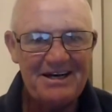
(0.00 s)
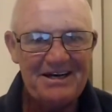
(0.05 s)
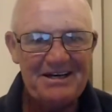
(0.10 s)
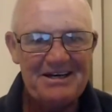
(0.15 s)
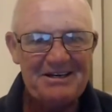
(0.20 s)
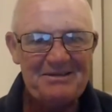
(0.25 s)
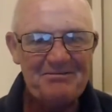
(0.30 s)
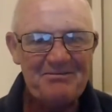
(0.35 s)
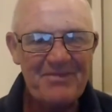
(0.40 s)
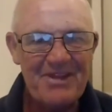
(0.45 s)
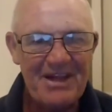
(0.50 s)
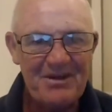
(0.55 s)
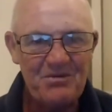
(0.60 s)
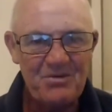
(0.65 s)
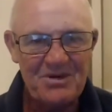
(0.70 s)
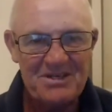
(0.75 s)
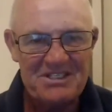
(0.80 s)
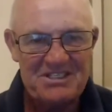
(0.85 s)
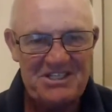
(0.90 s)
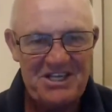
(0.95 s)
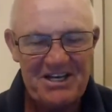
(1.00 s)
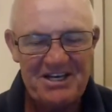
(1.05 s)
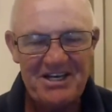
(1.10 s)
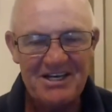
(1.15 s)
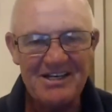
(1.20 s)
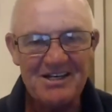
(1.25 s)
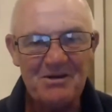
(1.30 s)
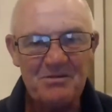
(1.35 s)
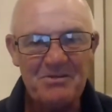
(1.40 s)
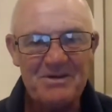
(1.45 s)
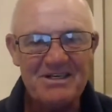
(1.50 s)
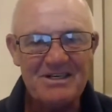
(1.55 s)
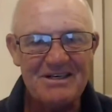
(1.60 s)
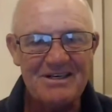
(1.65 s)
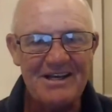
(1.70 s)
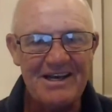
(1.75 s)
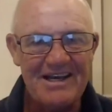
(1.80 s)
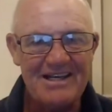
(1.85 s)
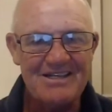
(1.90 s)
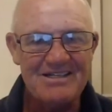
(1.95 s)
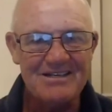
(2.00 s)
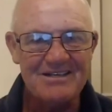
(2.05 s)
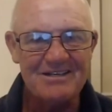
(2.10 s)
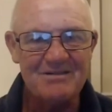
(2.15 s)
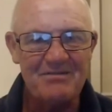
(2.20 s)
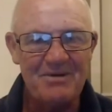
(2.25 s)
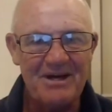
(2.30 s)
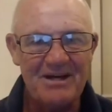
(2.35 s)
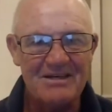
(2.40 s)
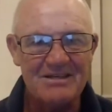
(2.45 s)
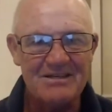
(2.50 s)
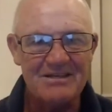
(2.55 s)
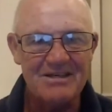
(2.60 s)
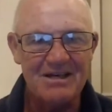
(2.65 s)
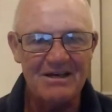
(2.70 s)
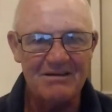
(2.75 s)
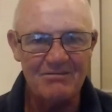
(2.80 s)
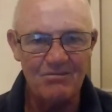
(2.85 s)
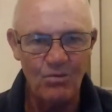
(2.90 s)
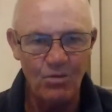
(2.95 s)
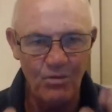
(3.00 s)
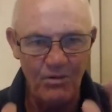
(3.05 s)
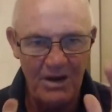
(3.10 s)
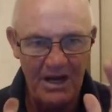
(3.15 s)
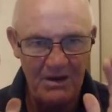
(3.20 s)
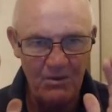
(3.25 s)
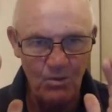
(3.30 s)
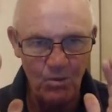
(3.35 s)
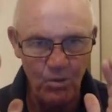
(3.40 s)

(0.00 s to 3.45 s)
Um, and we'll chat a little bit later about um,